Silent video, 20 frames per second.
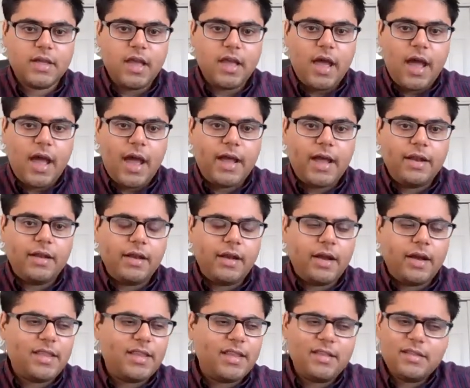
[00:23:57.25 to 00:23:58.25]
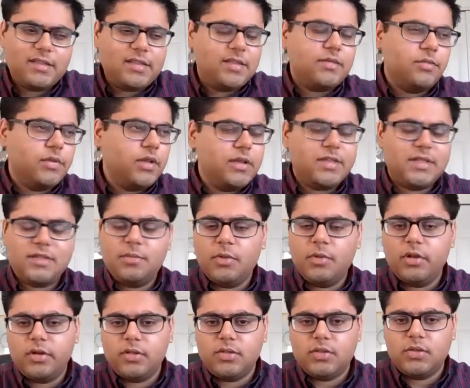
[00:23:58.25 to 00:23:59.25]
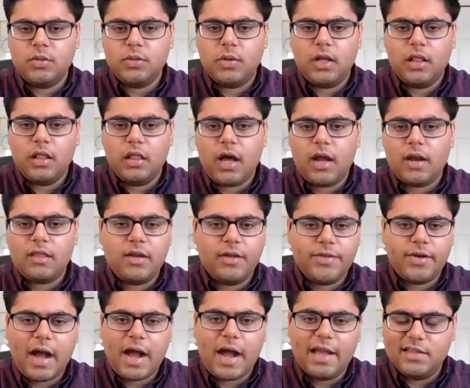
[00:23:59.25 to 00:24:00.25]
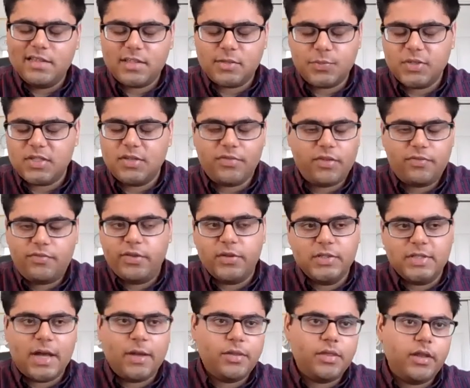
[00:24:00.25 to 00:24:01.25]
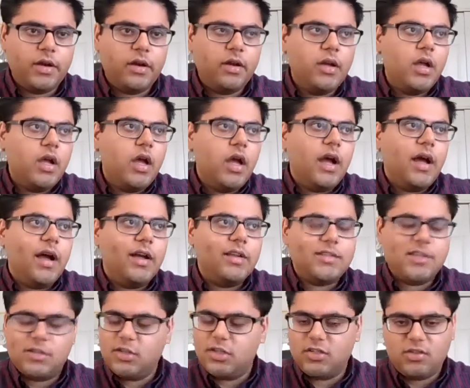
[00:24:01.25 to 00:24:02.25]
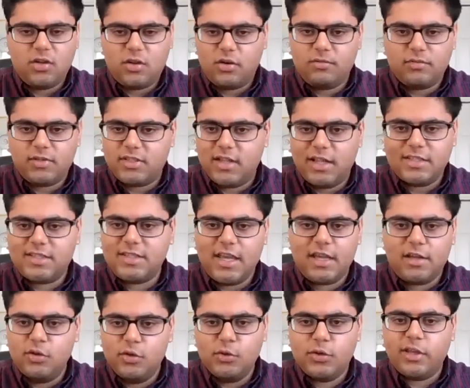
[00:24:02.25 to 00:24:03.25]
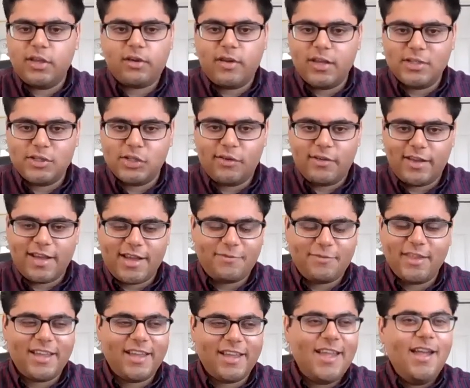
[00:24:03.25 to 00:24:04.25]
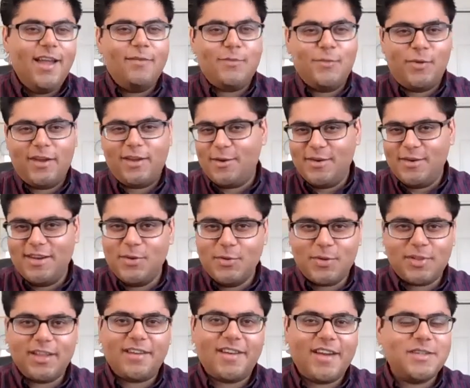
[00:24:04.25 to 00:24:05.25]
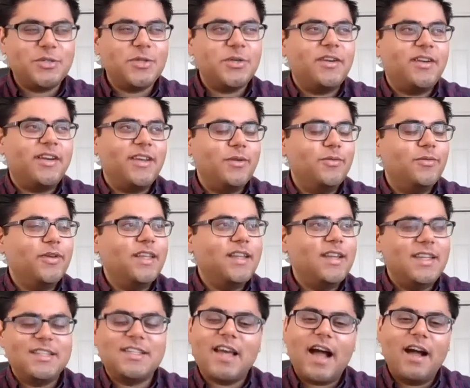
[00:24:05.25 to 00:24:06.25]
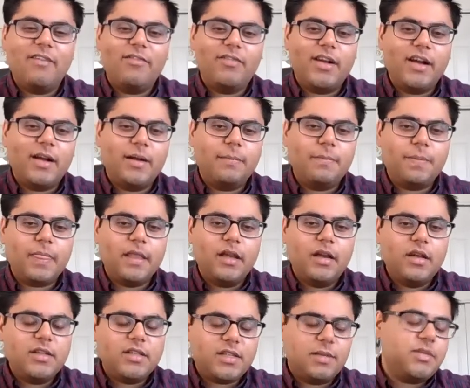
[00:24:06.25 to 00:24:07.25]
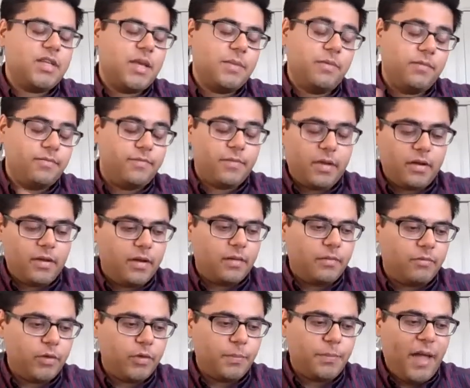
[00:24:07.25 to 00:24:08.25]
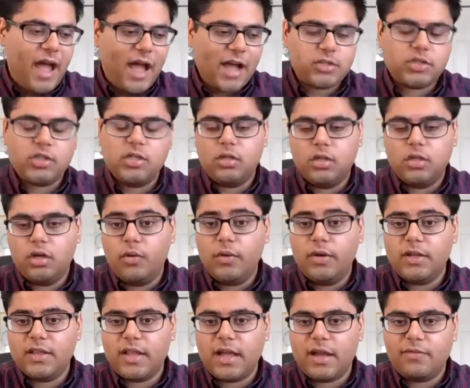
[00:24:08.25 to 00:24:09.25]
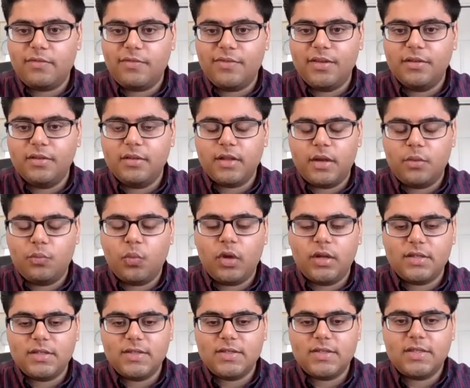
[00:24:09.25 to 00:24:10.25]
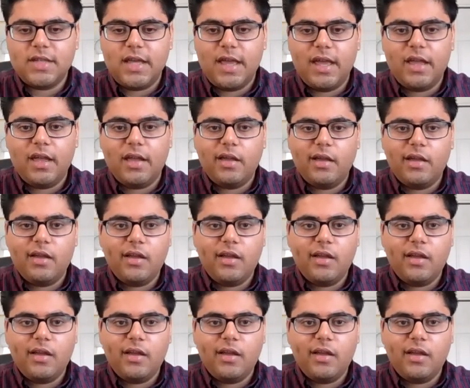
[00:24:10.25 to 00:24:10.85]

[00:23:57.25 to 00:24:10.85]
And I think this is really similar to a lot of the other highly specific fields out there, such as, let's take nuclear engineering. I feel if you want to go into nuclear engineering, you really need to have some type of real passion to go into that field and want to stay.